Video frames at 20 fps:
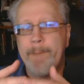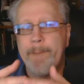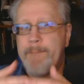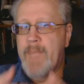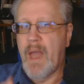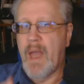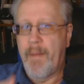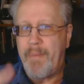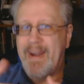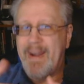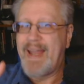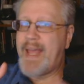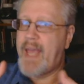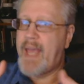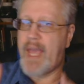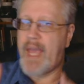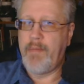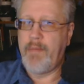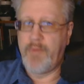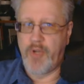But in
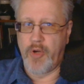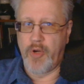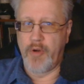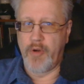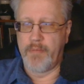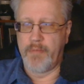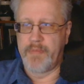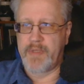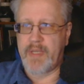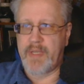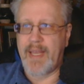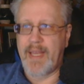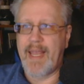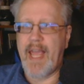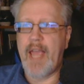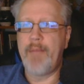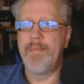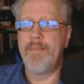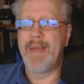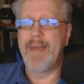game terms, in
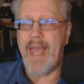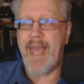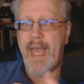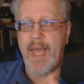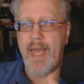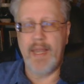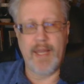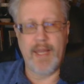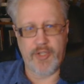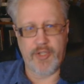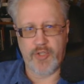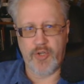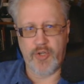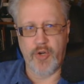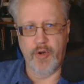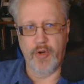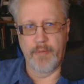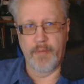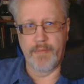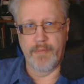game mechanics
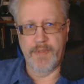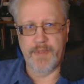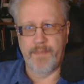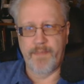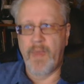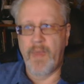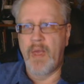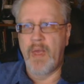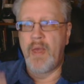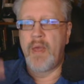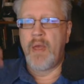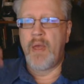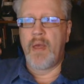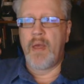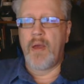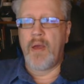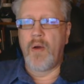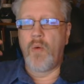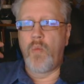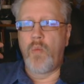terms,
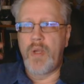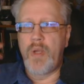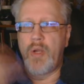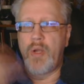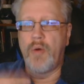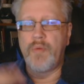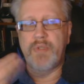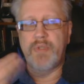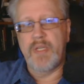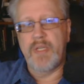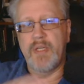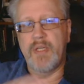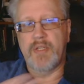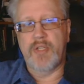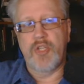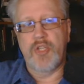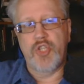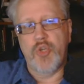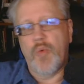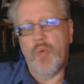we don't see a
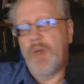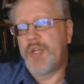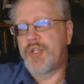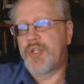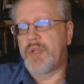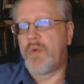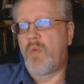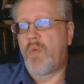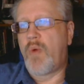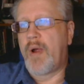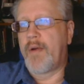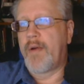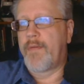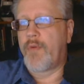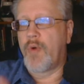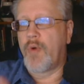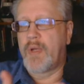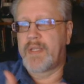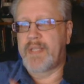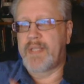situation where,
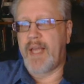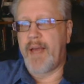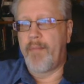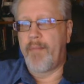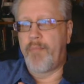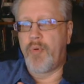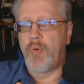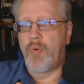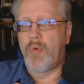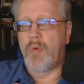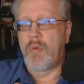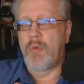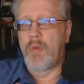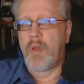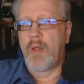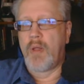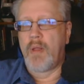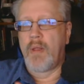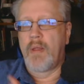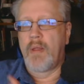for example,
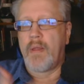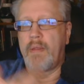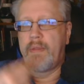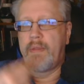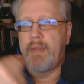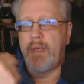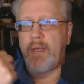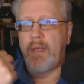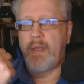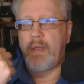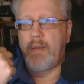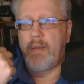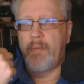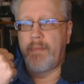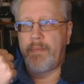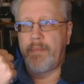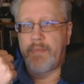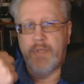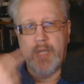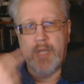the
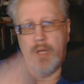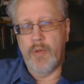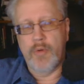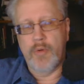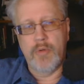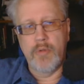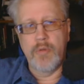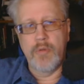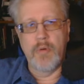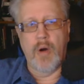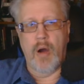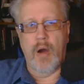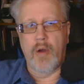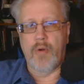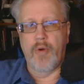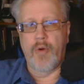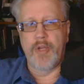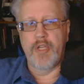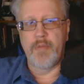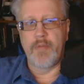Telugu are
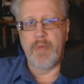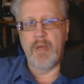going to be